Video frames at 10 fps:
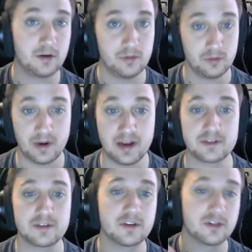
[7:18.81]
Rest,
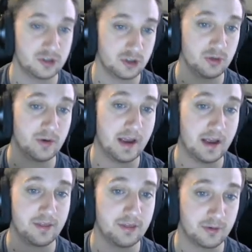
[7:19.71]
2,
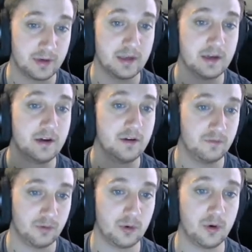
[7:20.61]
and 3,
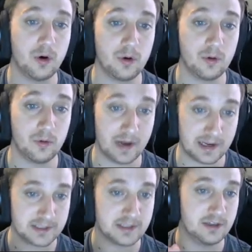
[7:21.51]
4, rest.